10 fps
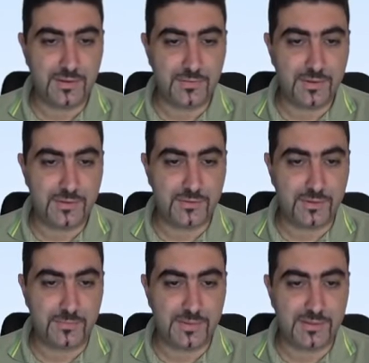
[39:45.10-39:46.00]
we need
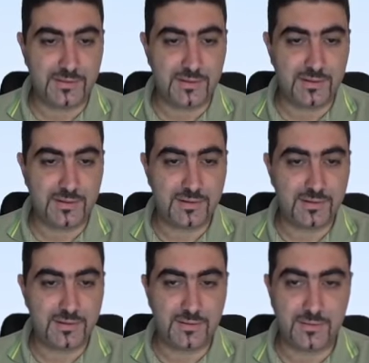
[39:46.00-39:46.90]
to repeat
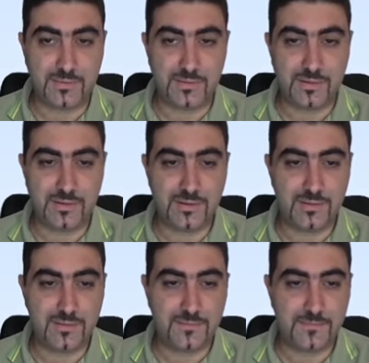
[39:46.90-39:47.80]
it.
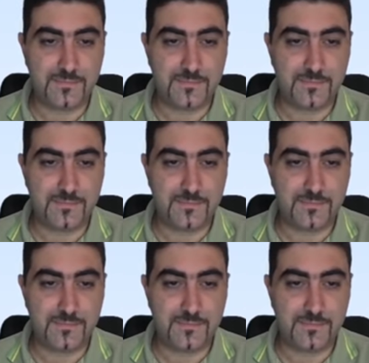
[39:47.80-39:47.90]
Okay.